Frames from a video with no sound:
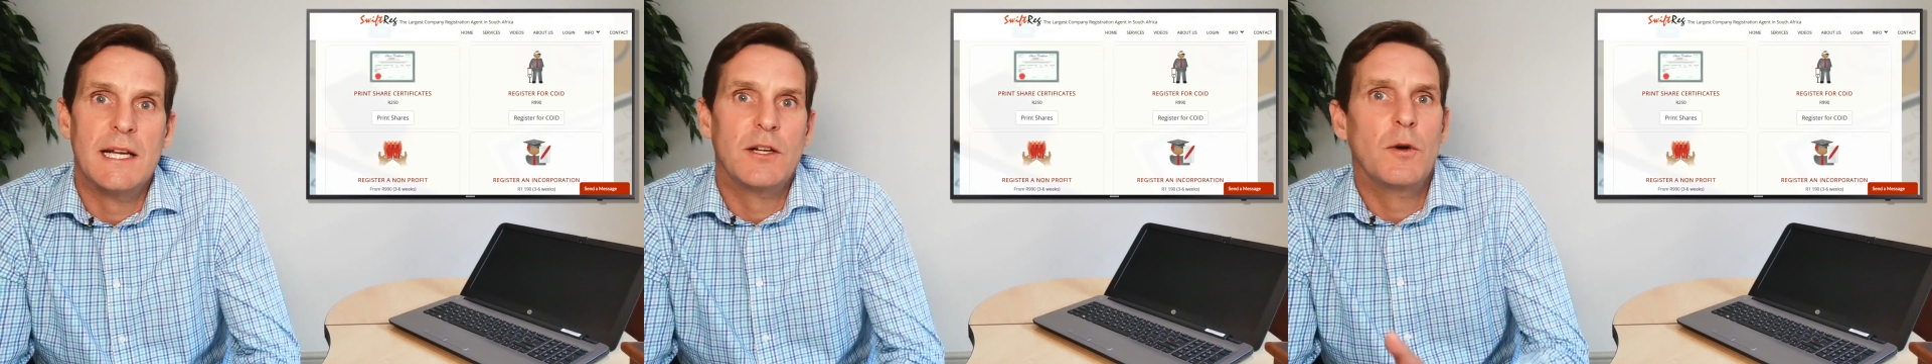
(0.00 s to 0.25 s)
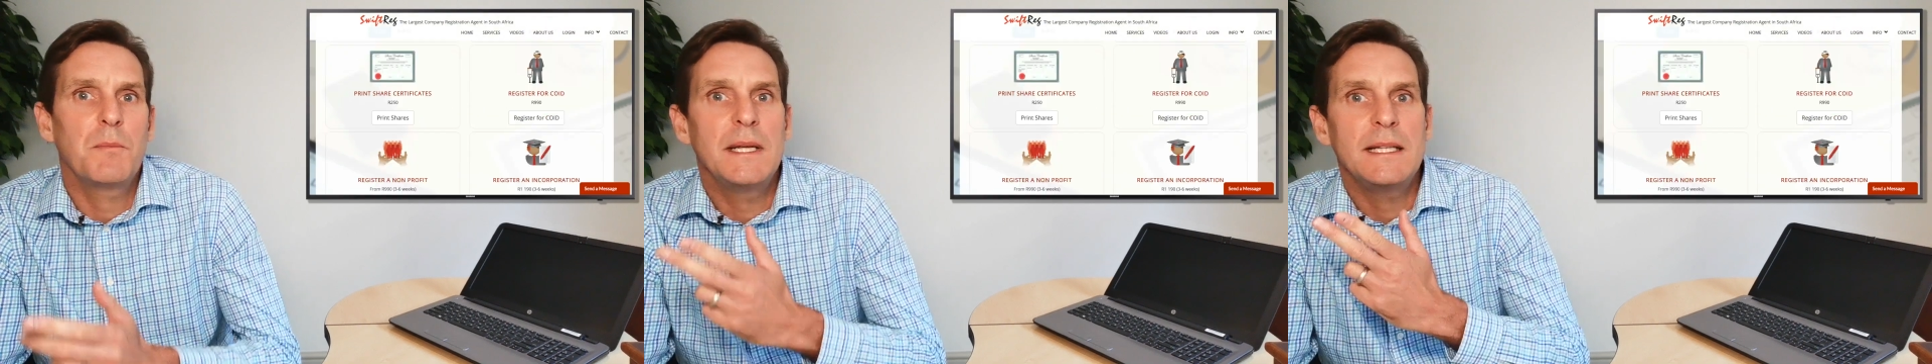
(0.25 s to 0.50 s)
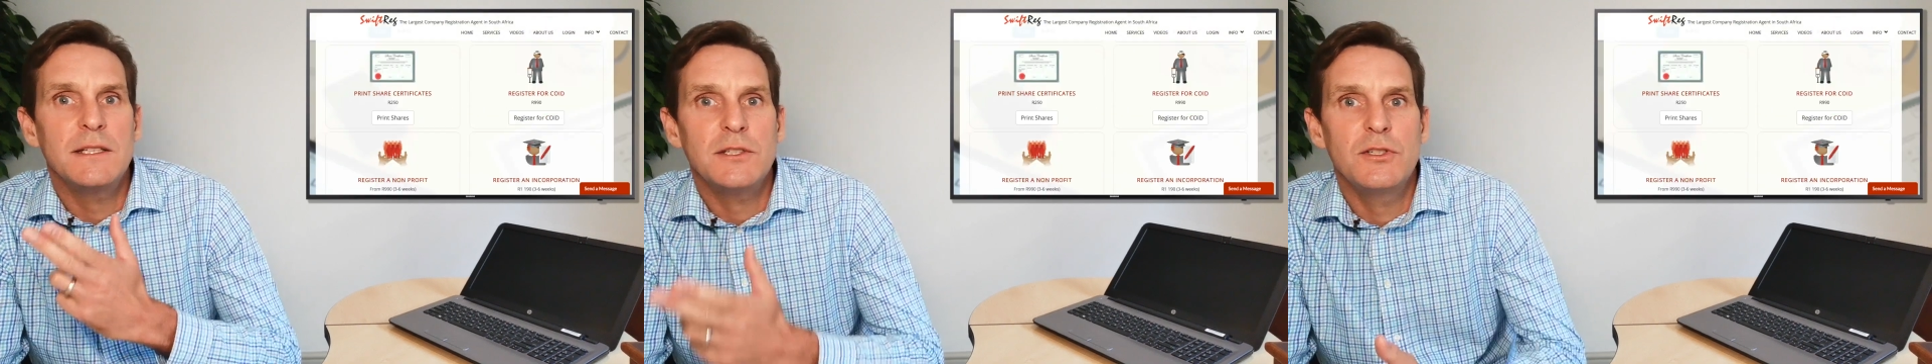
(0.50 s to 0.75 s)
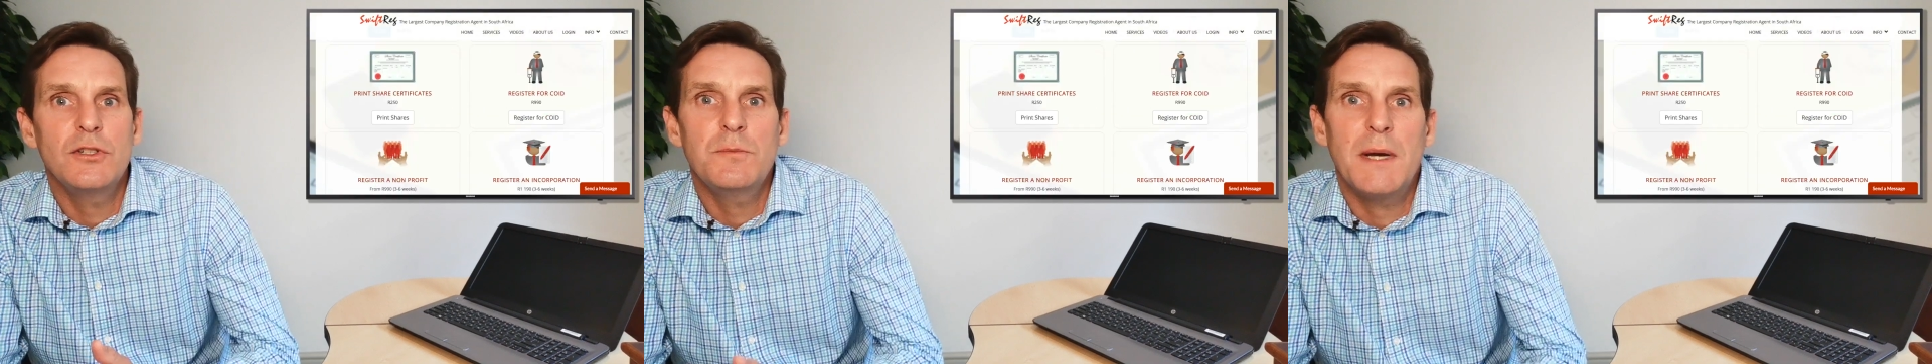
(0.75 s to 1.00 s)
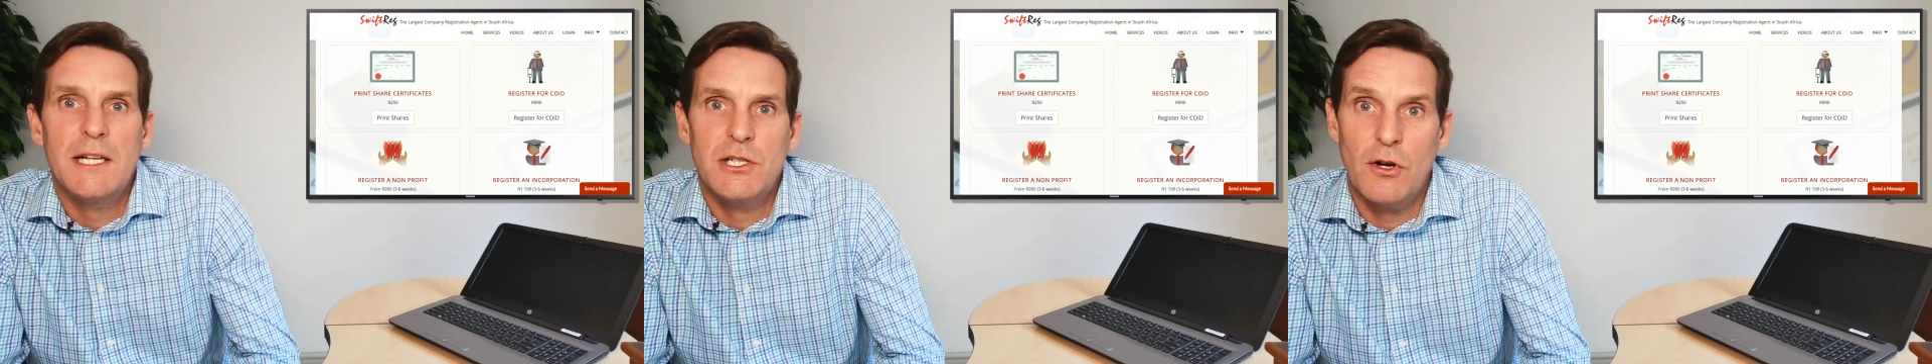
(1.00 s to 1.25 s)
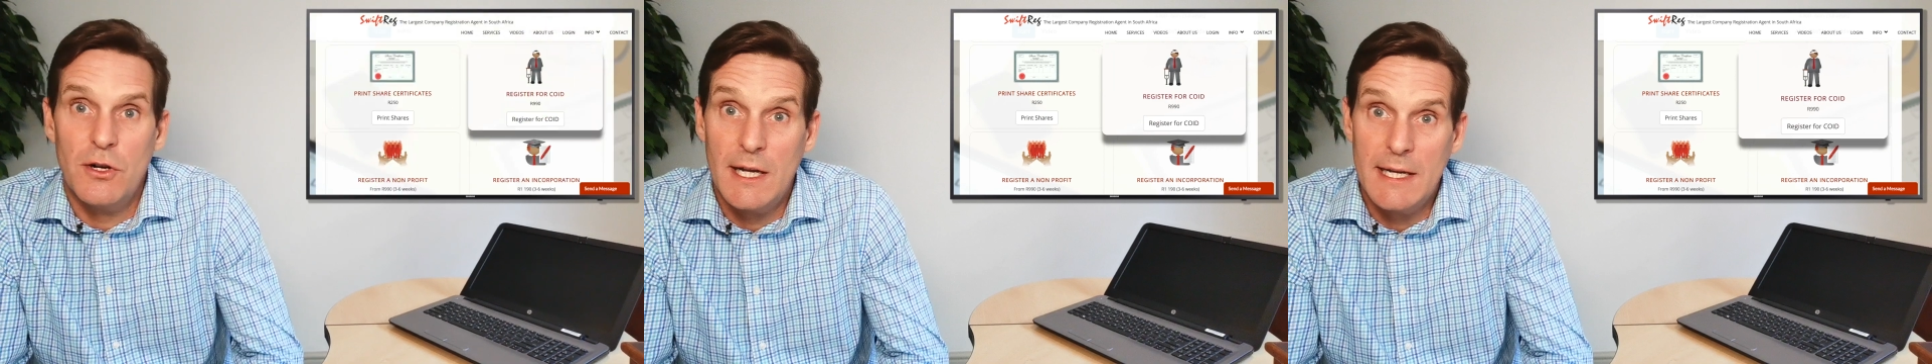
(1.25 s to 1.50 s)
and complete the 2-page
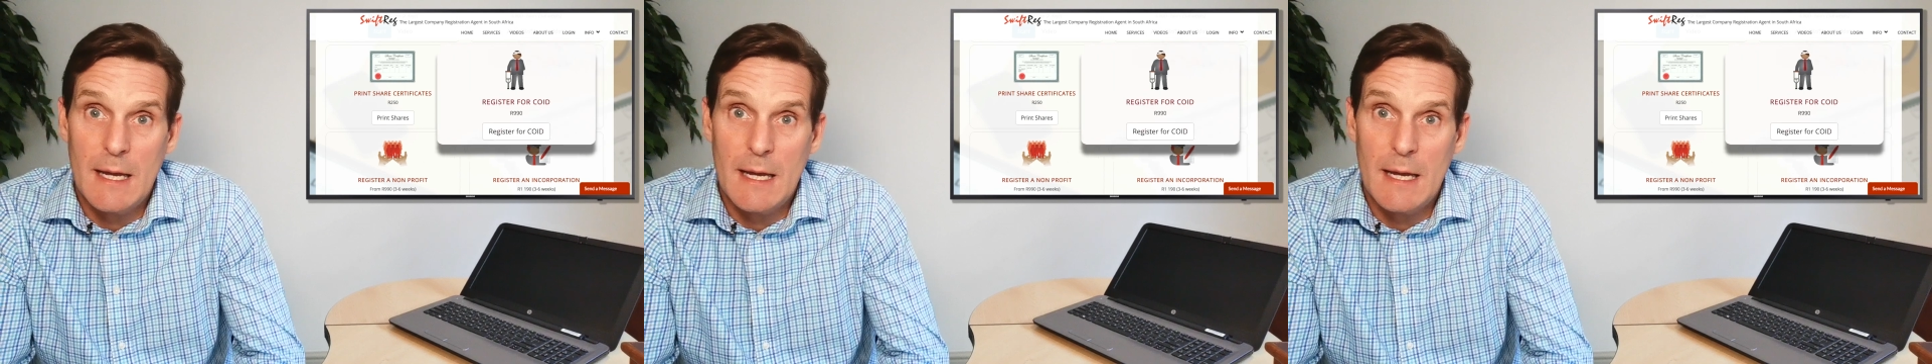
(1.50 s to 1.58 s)
online